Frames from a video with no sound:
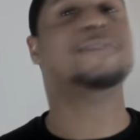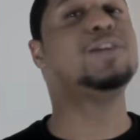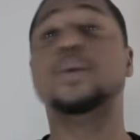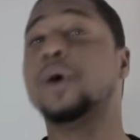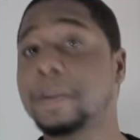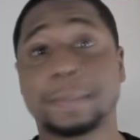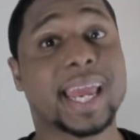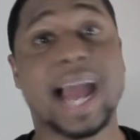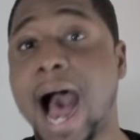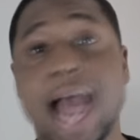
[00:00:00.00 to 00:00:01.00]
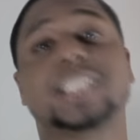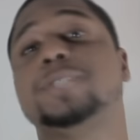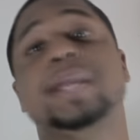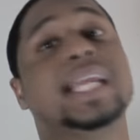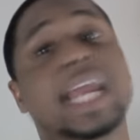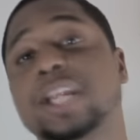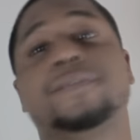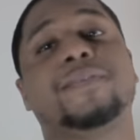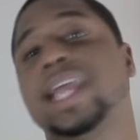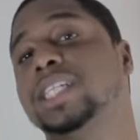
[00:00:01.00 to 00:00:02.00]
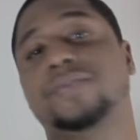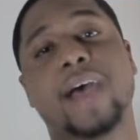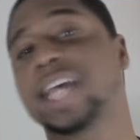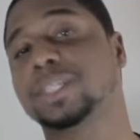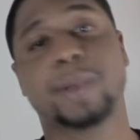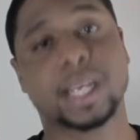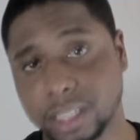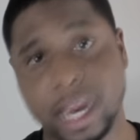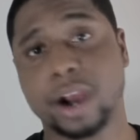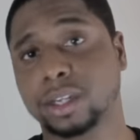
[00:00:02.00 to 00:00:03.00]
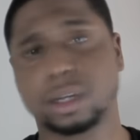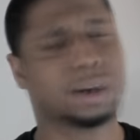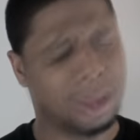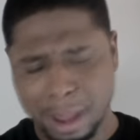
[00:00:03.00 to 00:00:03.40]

If you want to play a high-speed, in-your-face, fast-paced character,